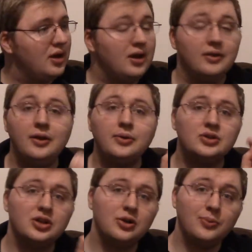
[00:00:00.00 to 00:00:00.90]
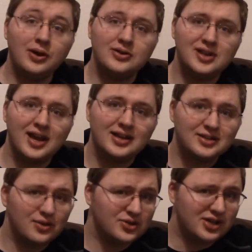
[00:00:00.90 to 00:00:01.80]
There were two words I
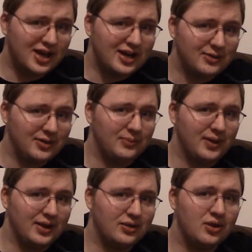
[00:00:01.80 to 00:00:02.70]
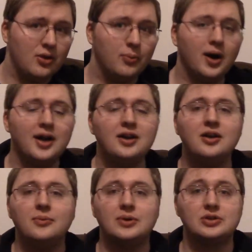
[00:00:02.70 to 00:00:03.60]
associated it with. One
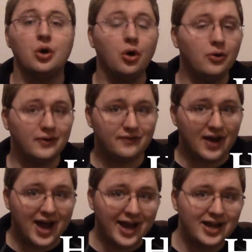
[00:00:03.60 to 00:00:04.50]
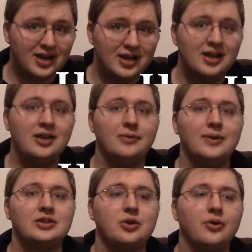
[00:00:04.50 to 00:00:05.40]
was horrify,
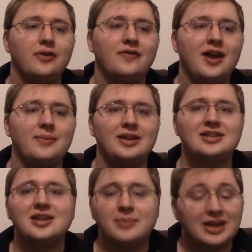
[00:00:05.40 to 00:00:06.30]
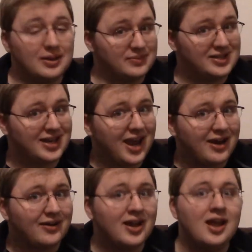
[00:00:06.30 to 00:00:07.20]
which horrify means to become
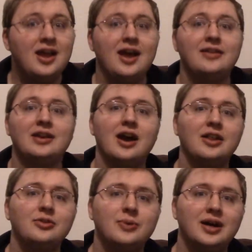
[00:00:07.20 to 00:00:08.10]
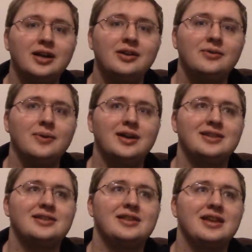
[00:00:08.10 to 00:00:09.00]
scared, and the other one
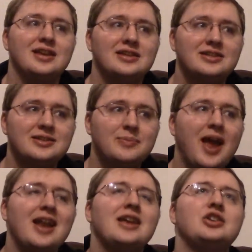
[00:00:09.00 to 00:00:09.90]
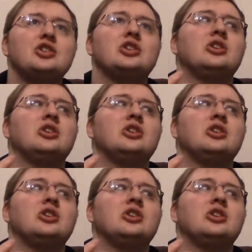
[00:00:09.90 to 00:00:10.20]
was the Spanish